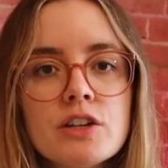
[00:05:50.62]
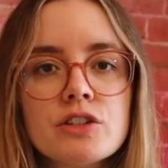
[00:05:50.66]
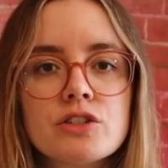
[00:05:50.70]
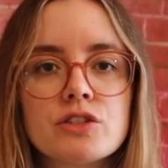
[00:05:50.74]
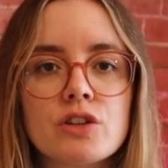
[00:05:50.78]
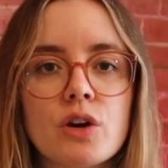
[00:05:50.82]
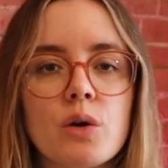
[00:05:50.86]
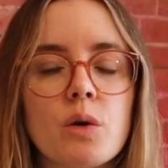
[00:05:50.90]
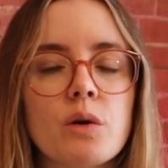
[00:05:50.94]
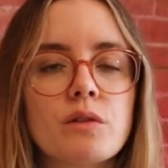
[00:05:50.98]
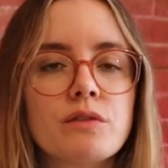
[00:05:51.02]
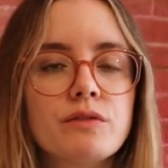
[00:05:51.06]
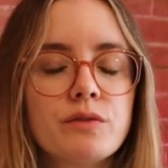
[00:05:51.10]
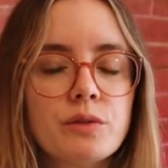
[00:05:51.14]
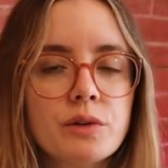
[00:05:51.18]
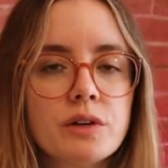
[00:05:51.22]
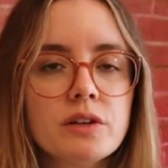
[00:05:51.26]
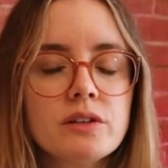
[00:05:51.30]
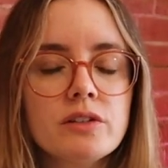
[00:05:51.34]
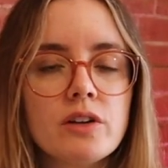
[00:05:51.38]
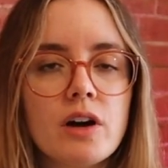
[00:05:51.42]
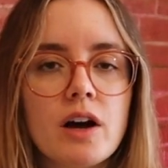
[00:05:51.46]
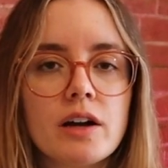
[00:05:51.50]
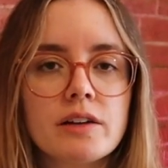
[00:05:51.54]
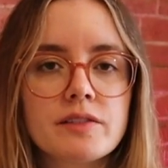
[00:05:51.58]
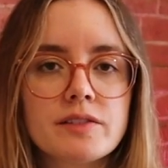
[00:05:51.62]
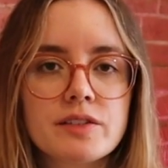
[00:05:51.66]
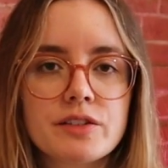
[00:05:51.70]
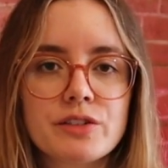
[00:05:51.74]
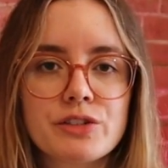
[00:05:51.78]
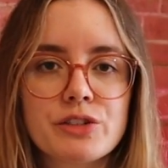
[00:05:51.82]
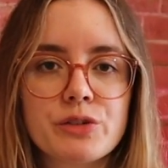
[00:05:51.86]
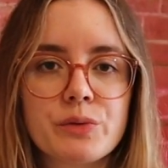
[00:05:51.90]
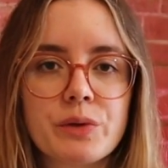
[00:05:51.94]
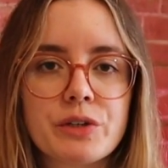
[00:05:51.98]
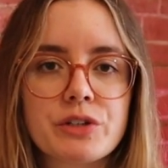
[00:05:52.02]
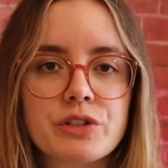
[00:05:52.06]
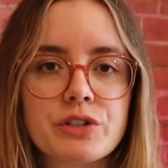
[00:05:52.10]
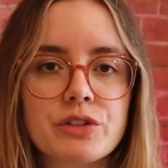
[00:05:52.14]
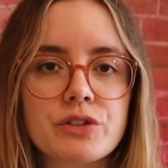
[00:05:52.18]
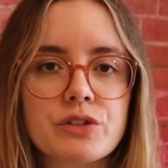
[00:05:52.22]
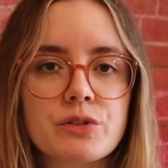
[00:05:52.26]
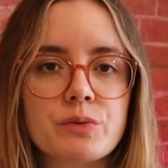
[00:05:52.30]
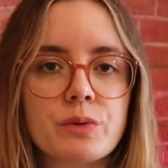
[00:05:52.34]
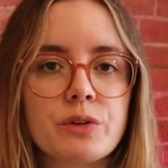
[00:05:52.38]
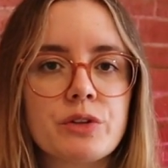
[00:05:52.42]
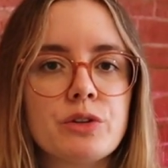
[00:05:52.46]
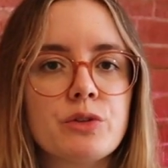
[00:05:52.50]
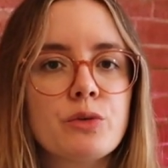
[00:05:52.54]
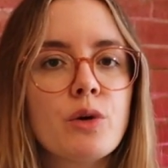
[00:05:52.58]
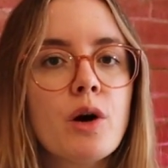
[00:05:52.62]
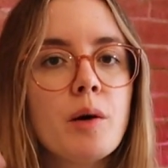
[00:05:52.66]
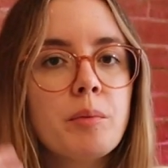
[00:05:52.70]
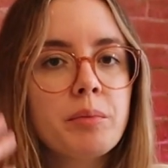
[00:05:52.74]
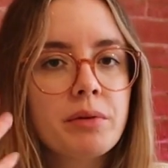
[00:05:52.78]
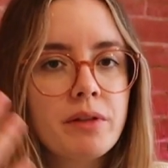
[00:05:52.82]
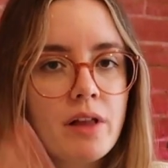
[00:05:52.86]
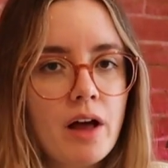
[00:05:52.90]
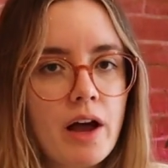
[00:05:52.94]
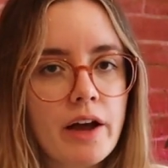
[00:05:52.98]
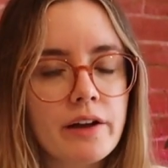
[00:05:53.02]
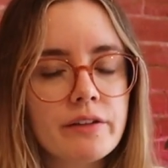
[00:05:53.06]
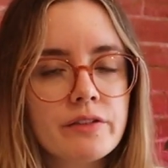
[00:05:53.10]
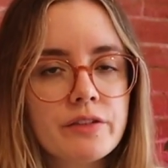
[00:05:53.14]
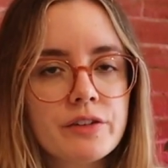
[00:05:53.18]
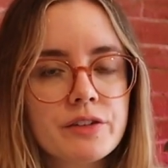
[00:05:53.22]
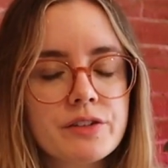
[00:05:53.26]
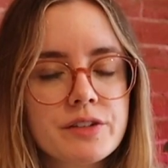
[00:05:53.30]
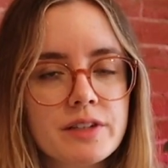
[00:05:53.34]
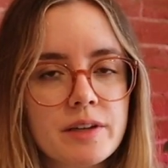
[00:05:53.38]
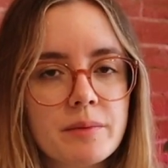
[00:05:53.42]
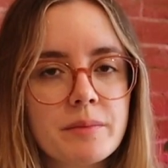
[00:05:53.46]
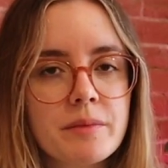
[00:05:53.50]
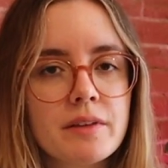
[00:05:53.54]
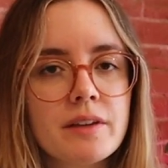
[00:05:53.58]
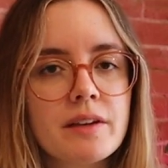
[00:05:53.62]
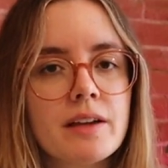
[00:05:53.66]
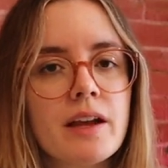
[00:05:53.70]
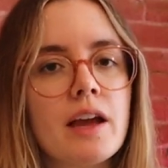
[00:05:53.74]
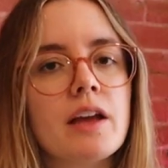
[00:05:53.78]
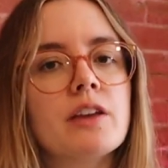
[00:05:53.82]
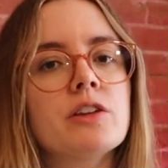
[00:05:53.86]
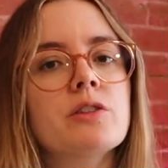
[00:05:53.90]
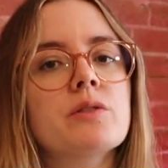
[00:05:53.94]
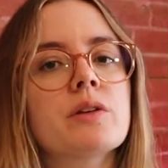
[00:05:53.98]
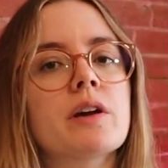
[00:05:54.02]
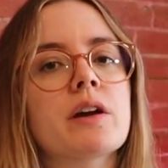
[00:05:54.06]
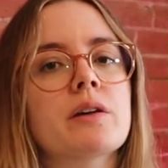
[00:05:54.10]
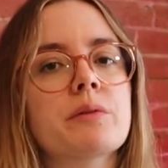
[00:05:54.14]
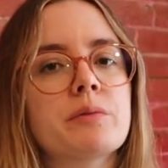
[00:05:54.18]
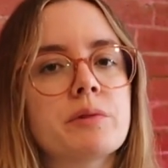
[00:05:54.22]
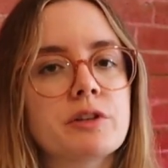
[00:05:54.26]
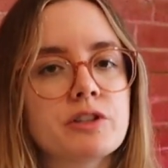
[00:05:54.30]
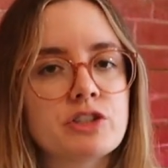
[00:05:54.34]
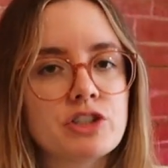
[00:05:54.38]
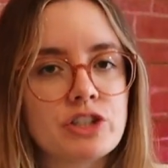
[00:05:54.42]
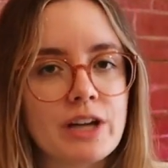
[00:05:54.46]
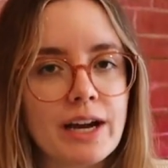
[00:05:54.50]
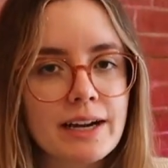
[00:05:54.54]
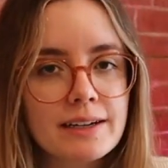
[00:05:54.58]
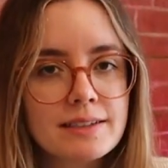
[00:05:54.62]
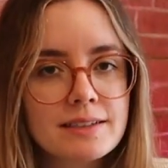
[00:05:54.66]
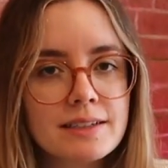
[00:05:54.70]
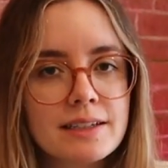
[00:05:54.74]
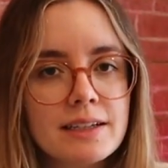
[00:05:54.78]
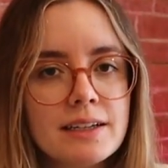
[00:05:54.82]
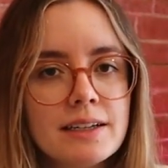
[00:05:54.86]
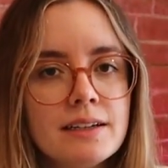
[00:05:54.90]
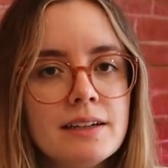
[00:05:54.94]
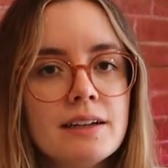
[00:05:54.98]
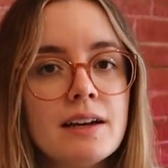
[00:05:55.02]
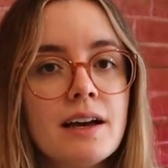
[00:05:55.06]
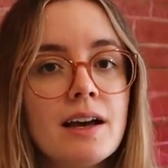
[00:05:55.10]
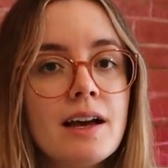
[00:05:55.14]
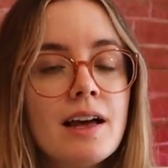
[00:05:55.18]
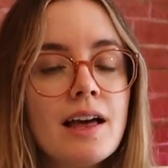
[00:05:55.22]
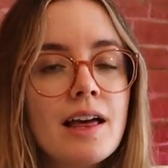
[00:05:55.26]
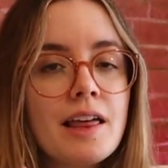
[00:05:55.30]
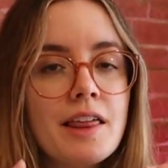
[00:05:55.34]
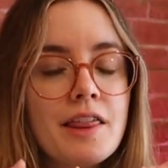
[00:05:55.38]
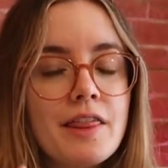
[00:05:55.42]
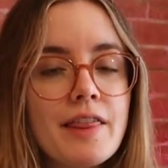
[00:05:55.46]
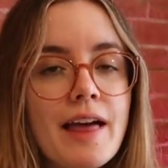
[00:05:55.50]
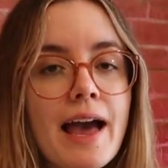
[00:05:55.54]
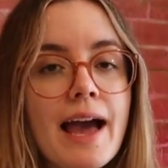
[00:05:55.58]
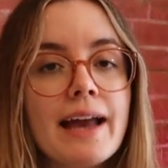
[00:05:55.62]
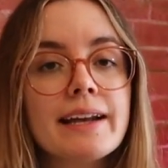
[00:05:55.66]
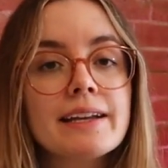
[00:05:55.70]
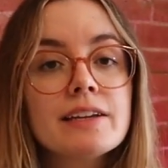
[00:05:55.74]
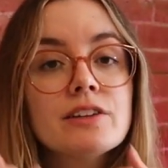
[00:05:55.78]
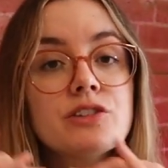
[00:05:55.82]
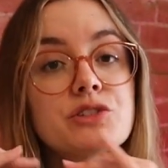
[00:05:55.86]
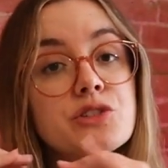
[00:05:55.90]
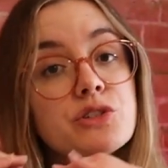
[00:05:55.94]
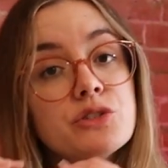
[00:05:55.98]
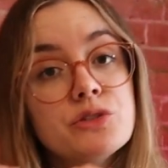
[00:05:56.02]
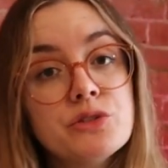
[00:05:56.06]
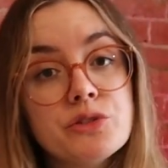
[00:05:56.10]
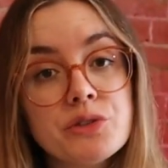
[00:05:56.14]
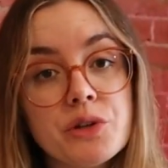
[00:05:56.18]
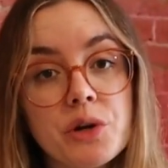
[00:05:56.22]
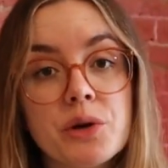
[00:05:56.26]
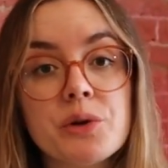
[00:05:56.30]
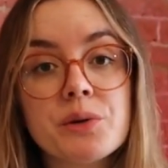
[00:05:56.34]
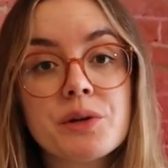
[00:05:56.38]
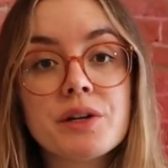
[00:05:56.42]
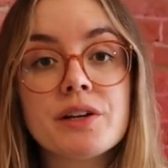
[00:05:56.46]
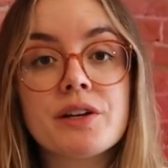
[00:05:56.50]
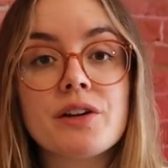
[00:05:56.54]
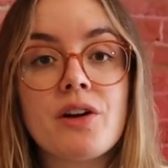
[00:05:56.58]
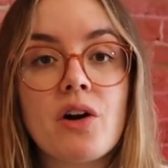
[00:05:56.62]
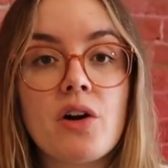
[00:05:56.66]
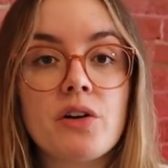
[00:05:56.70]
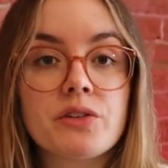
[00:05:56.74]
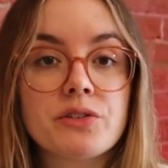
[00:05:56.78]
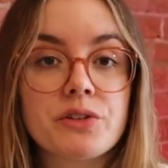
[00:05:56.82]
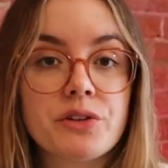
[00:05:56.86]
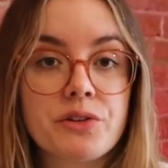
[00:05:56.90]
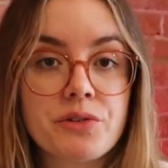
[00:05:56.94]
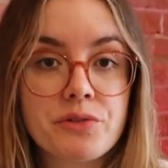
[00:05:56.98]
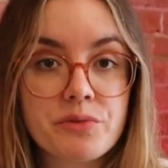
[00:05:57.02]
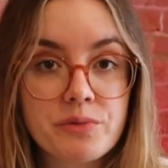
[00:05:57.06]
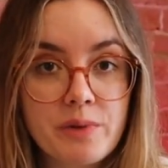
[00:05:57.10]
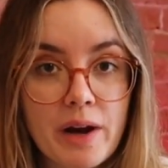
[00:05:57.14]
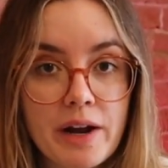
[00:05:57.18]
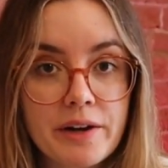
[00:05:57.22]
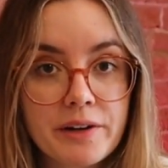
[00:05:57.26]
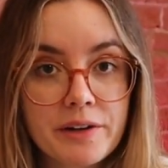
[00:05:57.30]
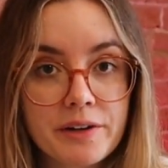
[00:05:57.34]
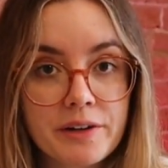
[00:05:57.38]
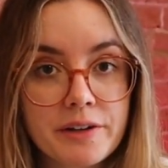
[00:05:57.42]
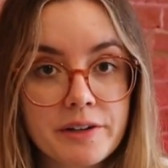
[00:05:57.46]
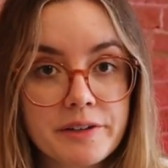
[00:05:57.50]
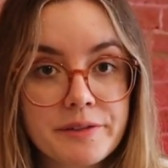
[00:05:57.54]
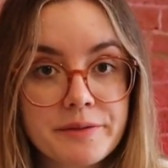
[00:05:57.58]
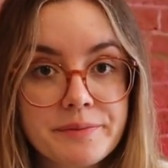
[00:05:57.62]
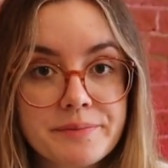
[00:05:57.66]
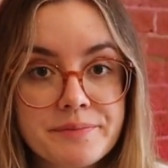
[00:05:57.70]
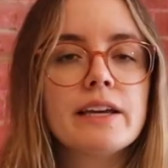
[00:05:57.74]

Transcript: So for a lot of situations, when you apply for something and you get rejected, that is noted on your record.